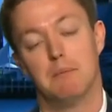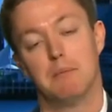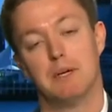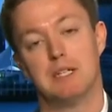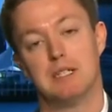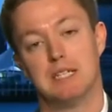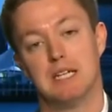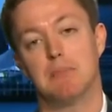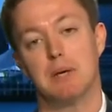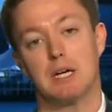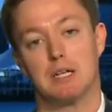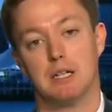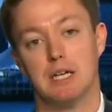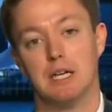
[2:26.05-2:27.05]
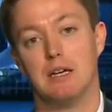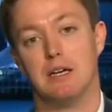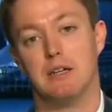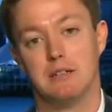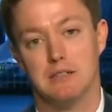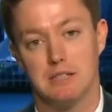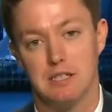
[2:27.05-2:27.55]
but typically
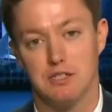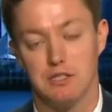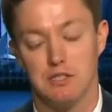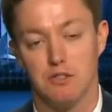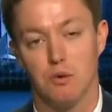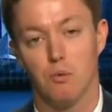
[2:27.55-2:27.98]
in decisions,